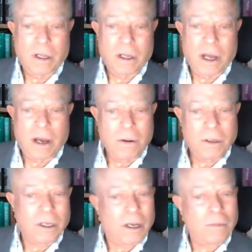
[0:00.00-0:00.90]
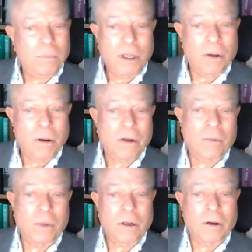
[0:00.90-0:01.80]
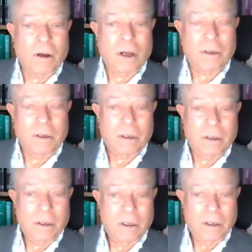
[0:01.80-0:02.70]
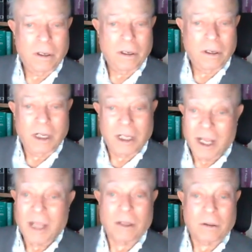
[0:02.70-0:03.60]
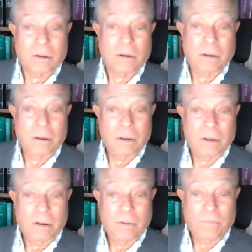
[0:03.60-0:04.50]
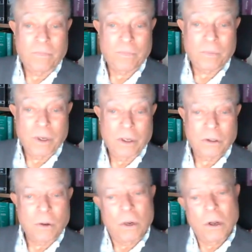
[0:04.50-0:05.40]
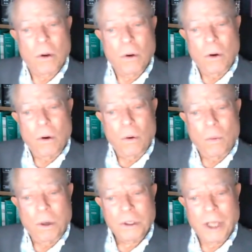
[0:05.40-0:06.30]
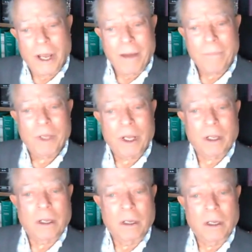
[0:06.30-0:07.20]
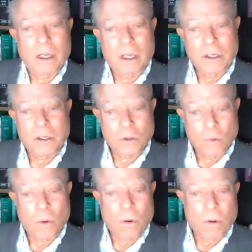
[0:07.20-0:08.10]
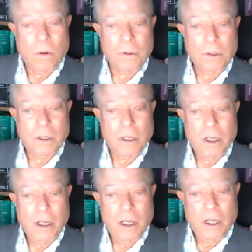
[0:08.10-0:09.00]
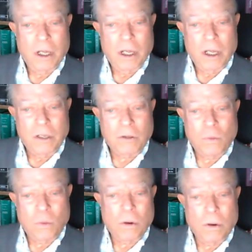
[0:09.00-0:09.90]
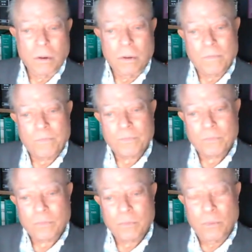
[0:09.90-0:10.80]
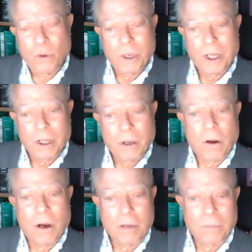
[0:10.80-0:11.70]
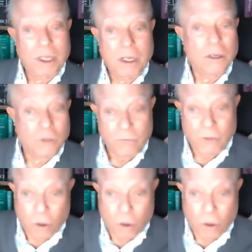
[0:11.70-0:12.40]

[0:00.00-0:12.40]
how can that be honoring God? It can't. So, what's happening in this world is we're putting God, because of the